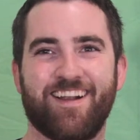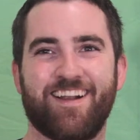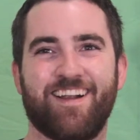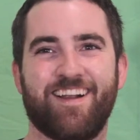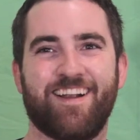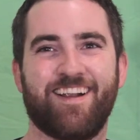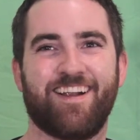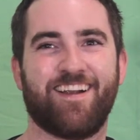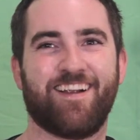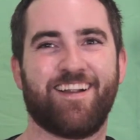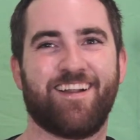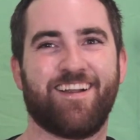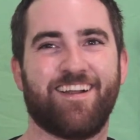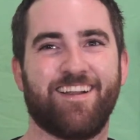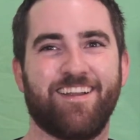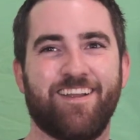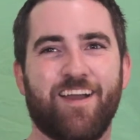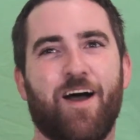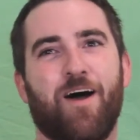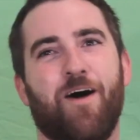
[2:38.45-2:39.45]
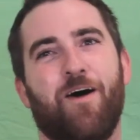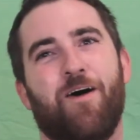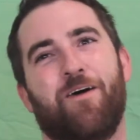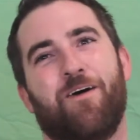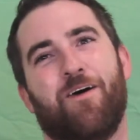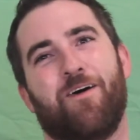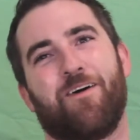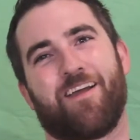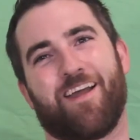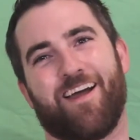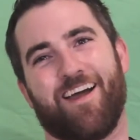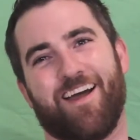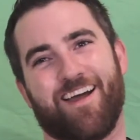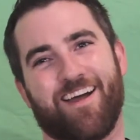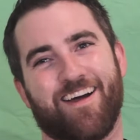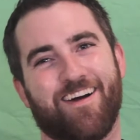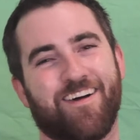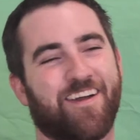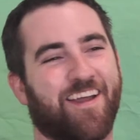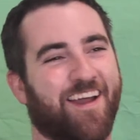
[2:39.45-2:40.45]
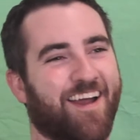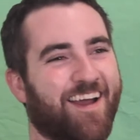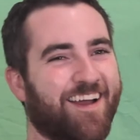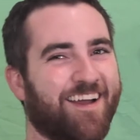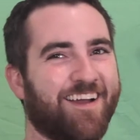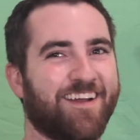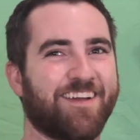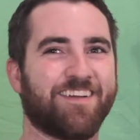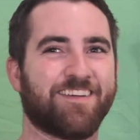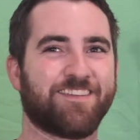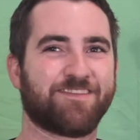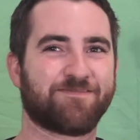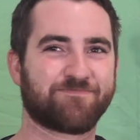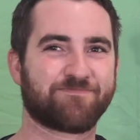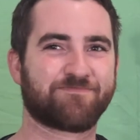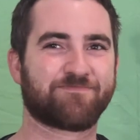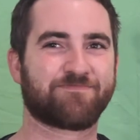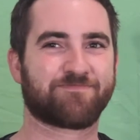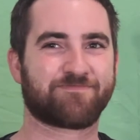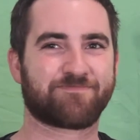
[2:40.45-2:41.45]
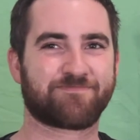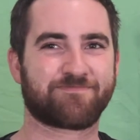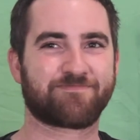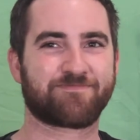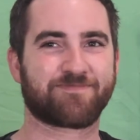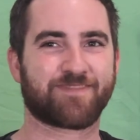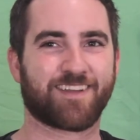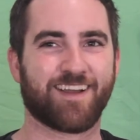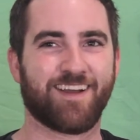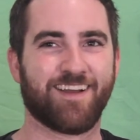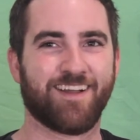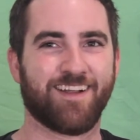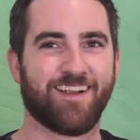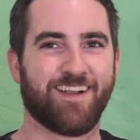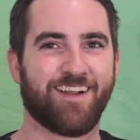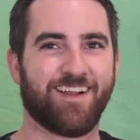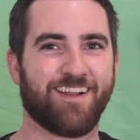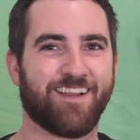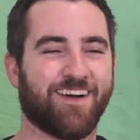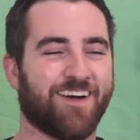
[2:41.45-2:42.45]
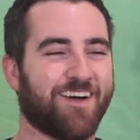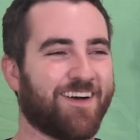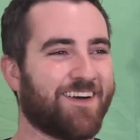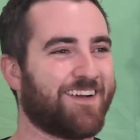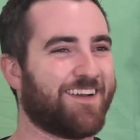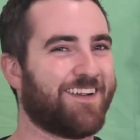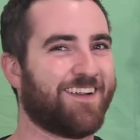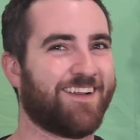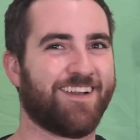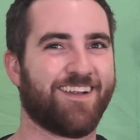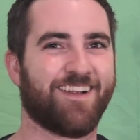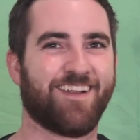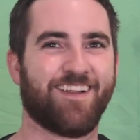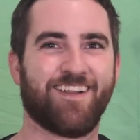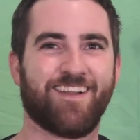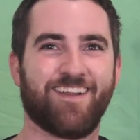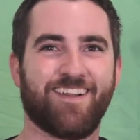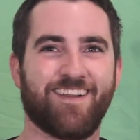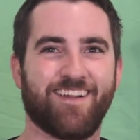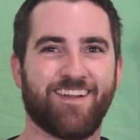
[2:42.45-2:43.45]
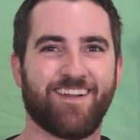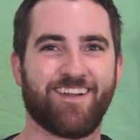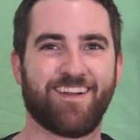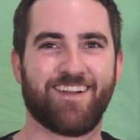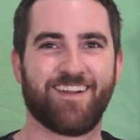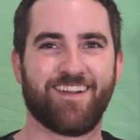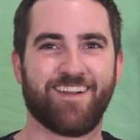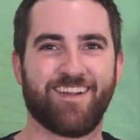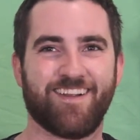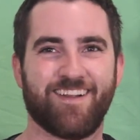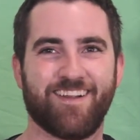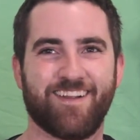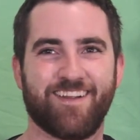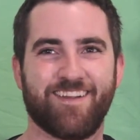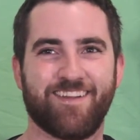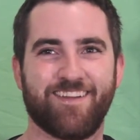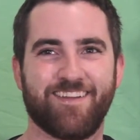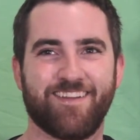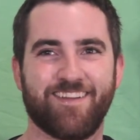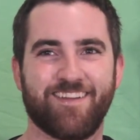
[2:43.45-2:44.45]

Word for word: middle finger. Oh, okay, okay. So that you use it on your middle finger. So I don't know if that's important to